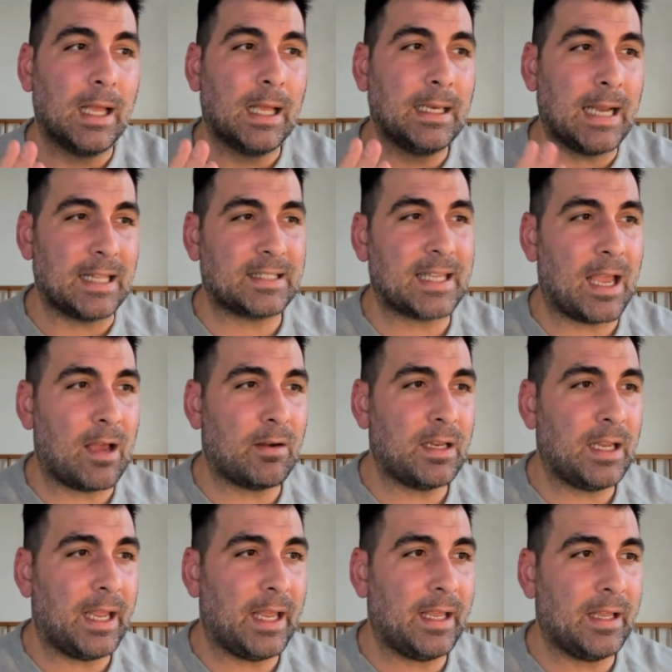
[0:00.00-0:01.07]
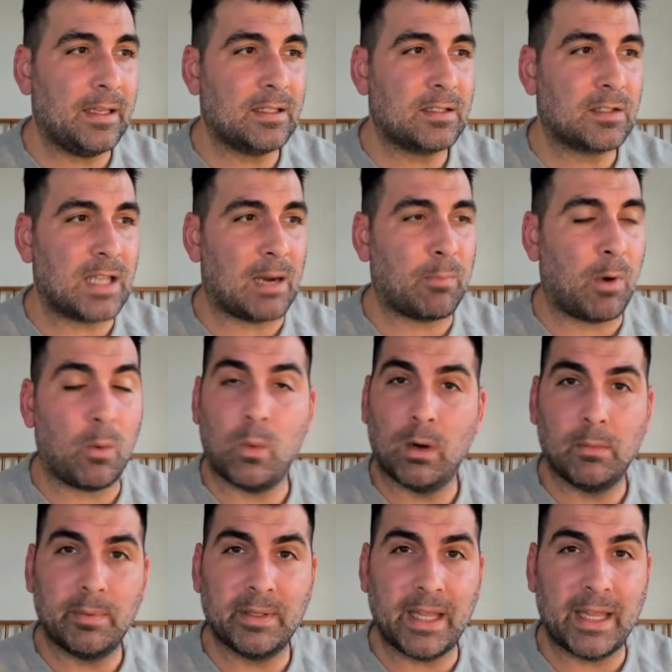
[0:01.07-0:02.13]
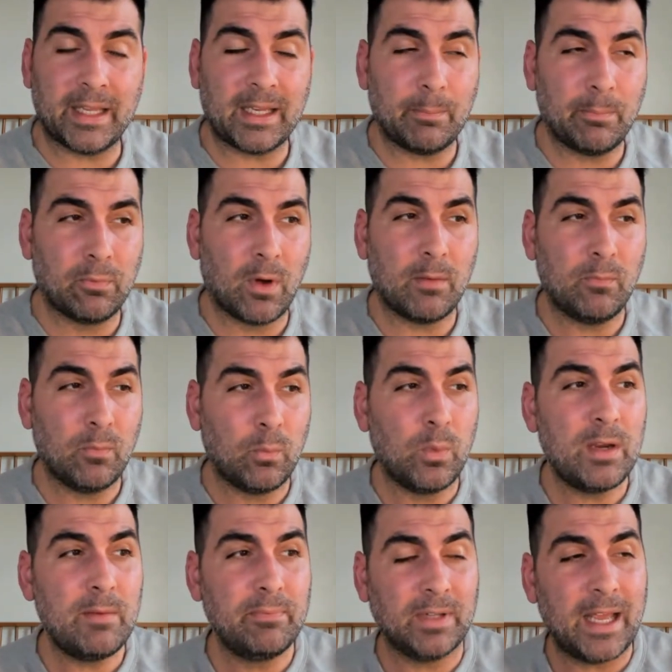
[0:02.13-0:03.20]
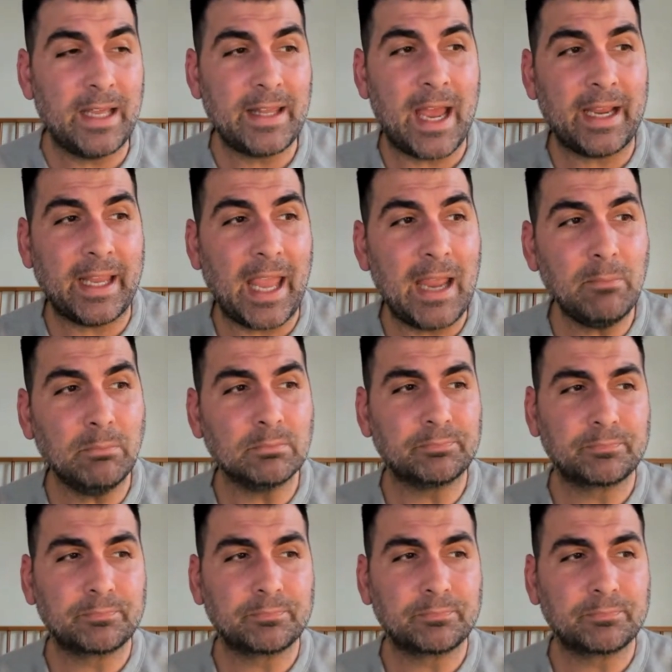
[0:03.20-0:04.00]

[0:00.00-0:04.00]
Notts County and Stockport will replay that game.